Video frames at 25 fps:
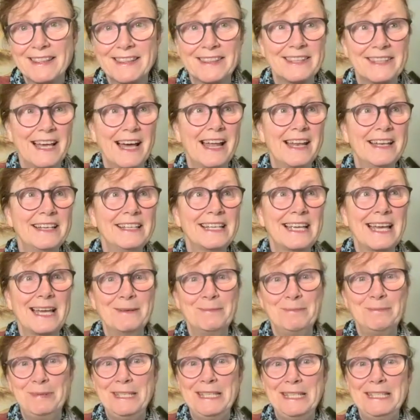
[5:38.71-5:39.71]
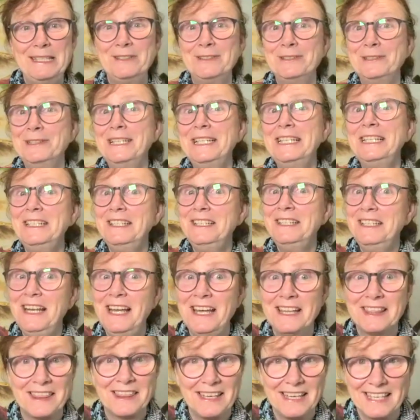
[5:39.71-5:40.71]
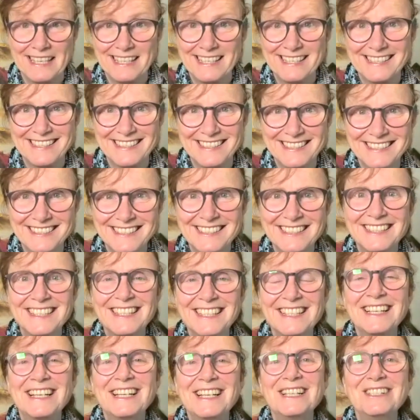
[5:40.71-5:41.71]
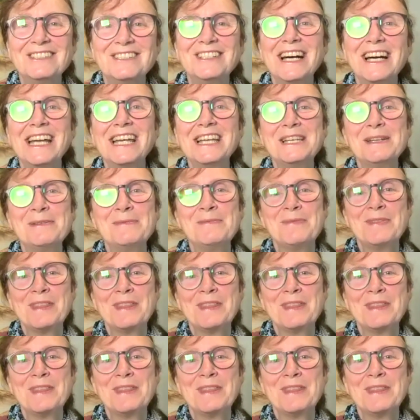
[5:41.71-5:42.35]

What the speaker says: Done can be doing nothing, right?